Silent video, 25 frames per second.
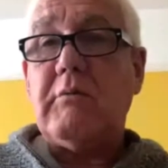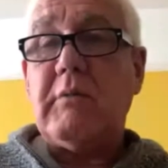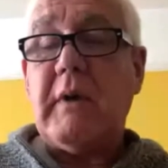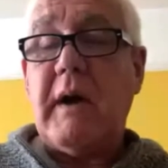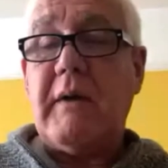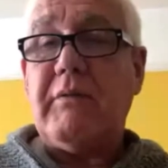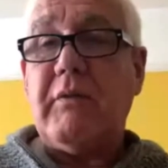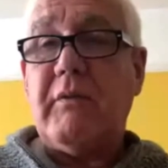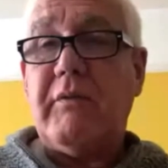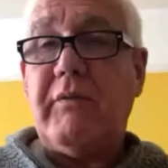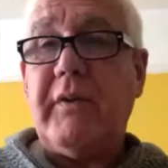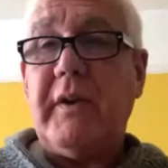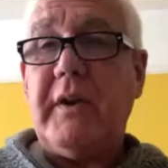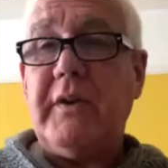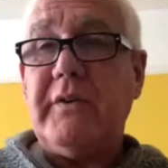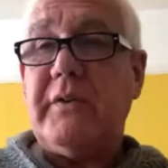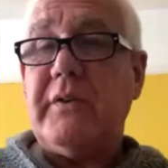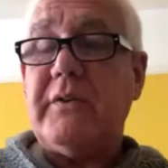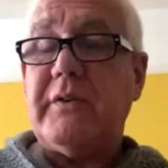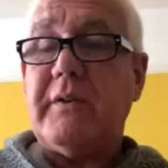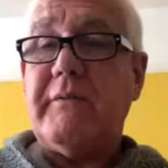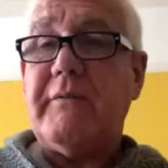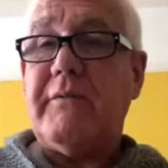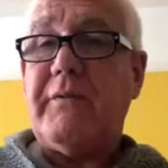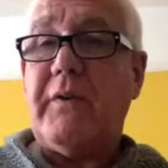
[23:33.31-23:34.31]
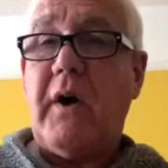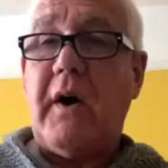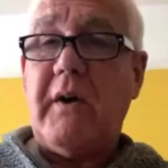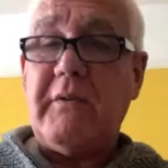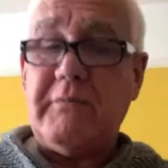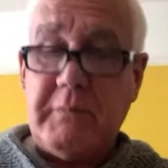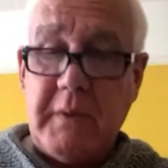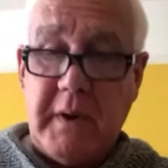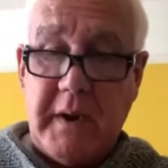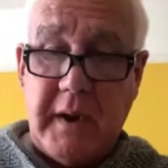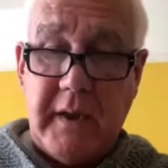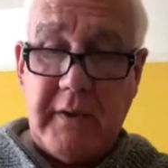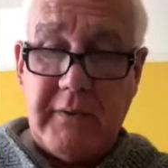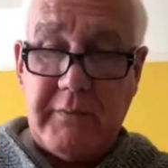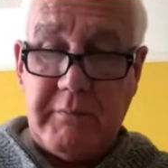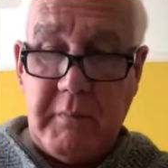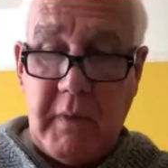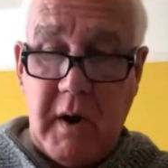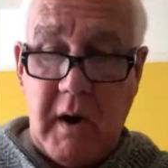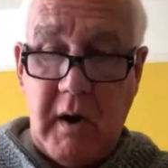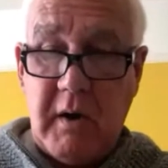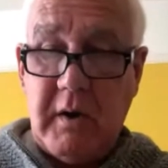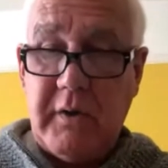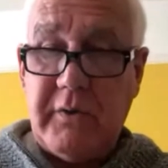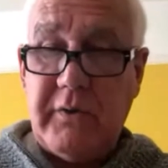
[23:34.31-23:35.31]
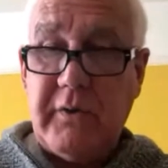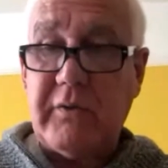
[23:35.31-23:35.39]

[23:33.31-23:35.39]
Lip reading: Raffle finishes in 5 minutes. Mark,